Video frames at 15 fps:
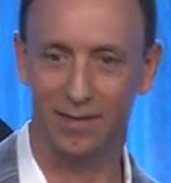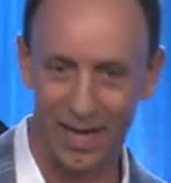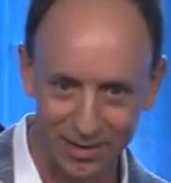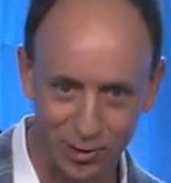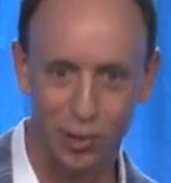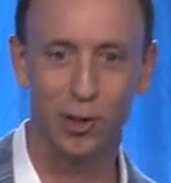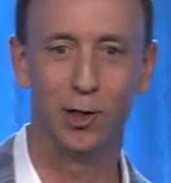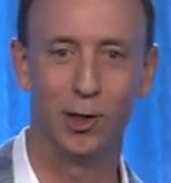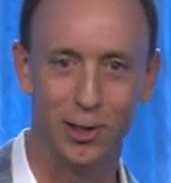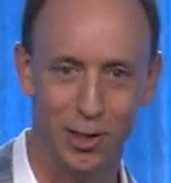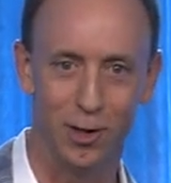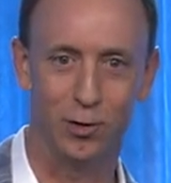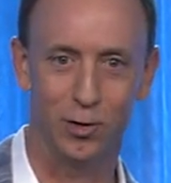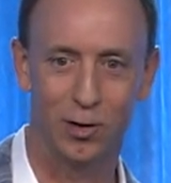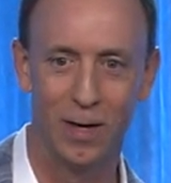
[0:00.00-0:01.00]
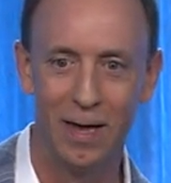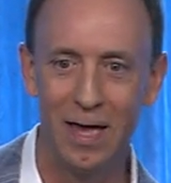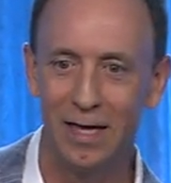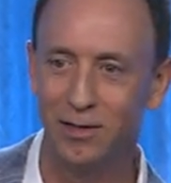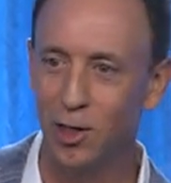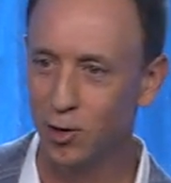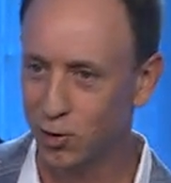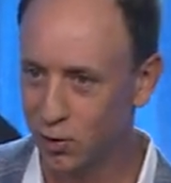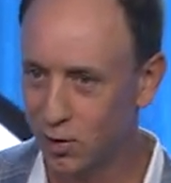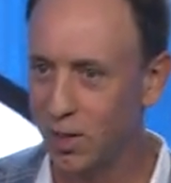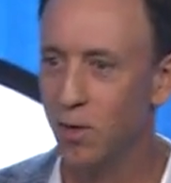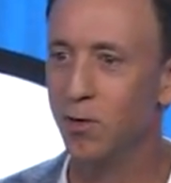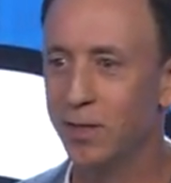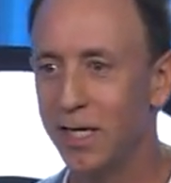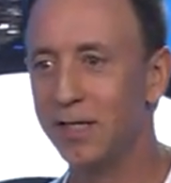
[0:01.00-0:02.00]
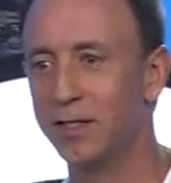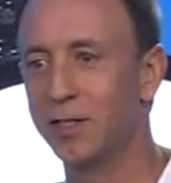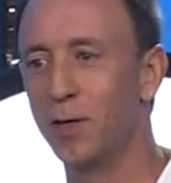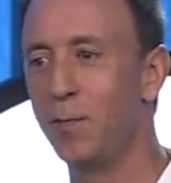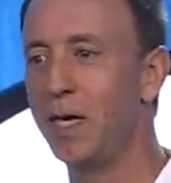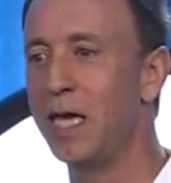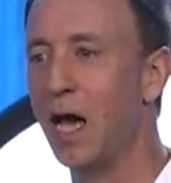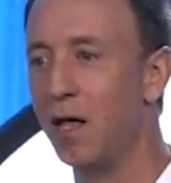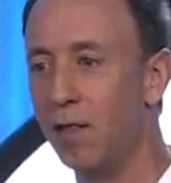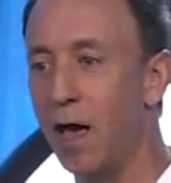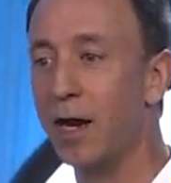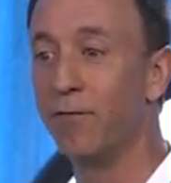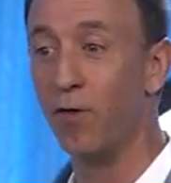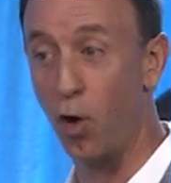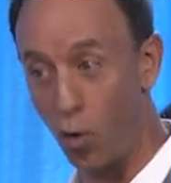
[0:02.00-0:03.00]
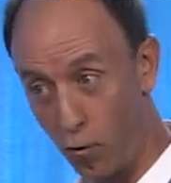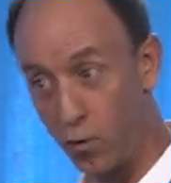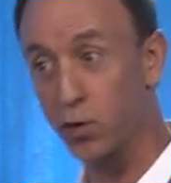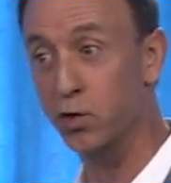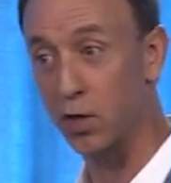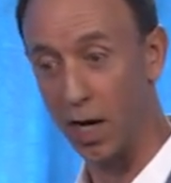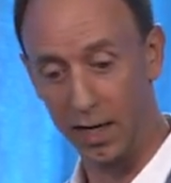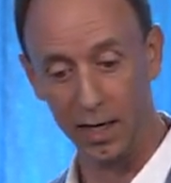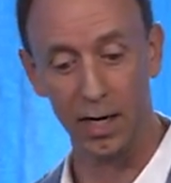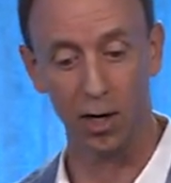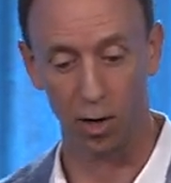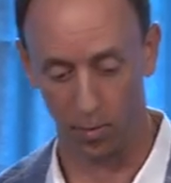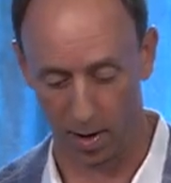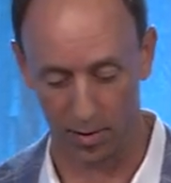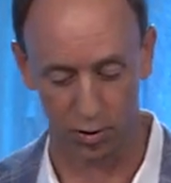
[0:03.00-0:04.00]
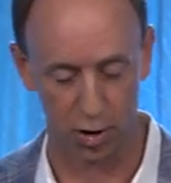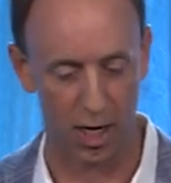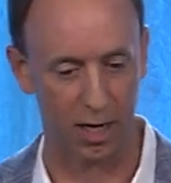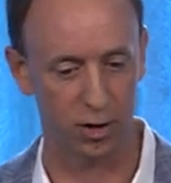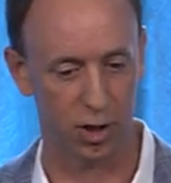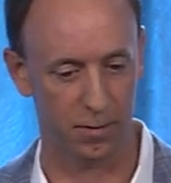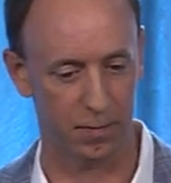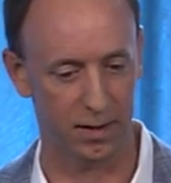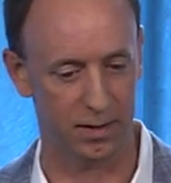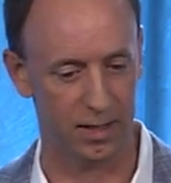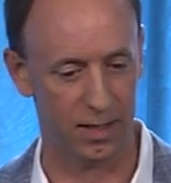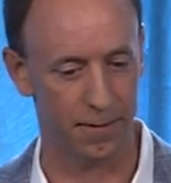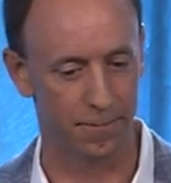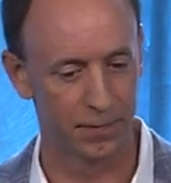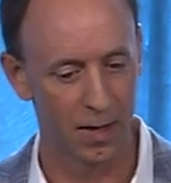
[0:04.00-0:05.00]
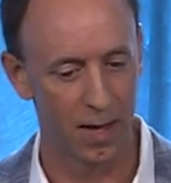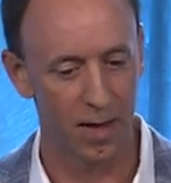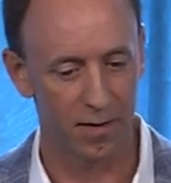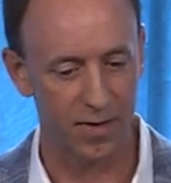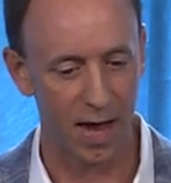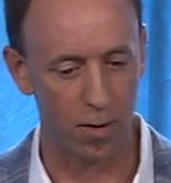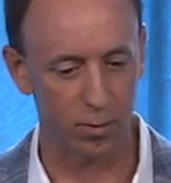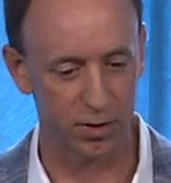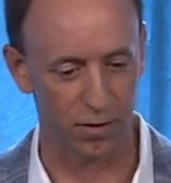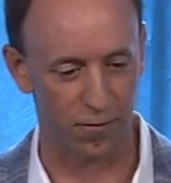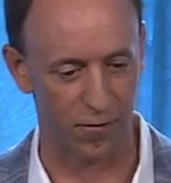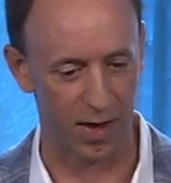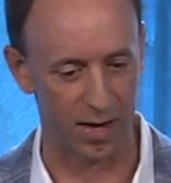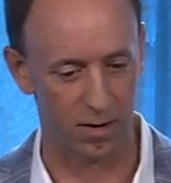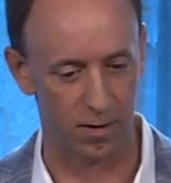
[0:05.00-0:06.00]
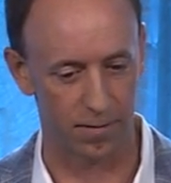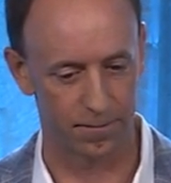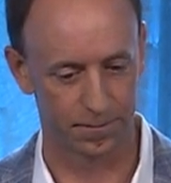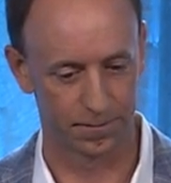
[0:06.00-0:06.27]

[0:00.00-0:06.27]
That's the good news. There still needs to be a lot of oversight here around ChatGPT. That was a fail.